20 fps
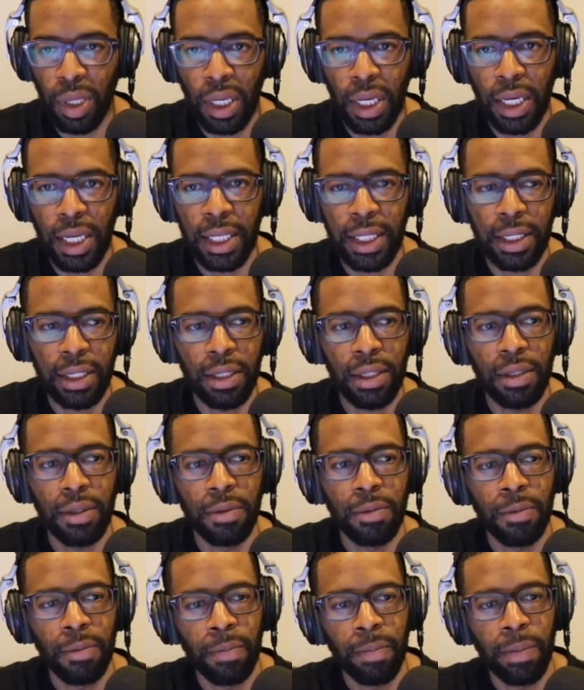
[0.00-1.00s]
that wasn't
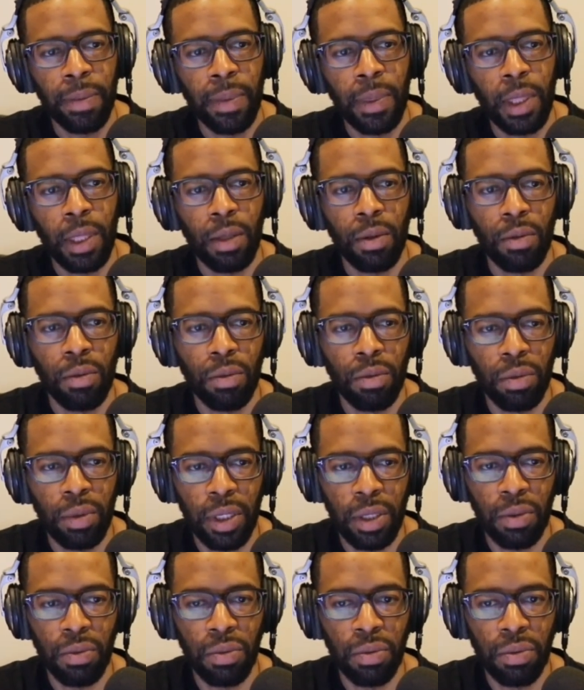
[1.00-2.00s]
forceful for
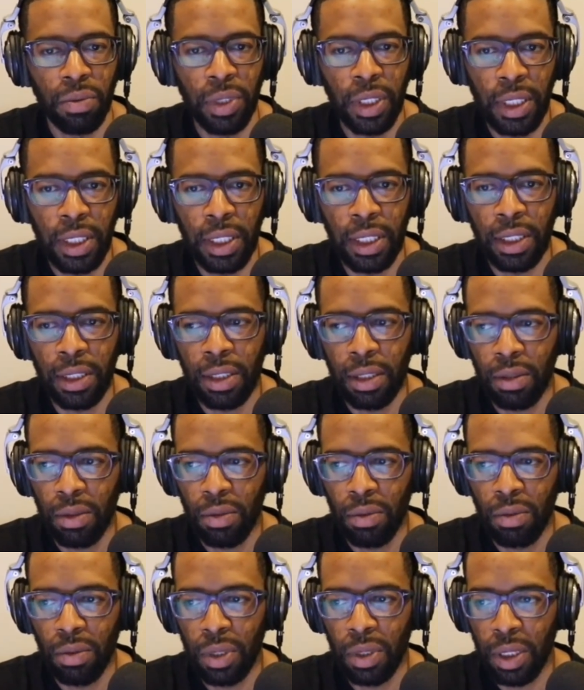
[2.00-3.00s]
me to
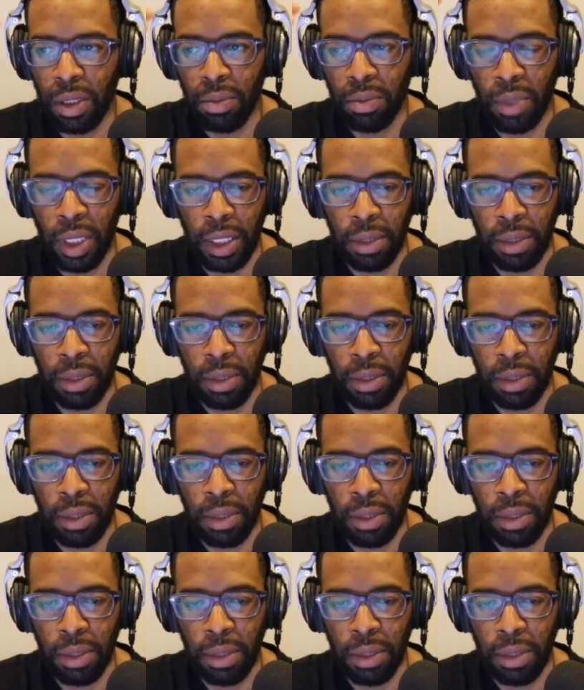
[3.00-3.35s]
start reading.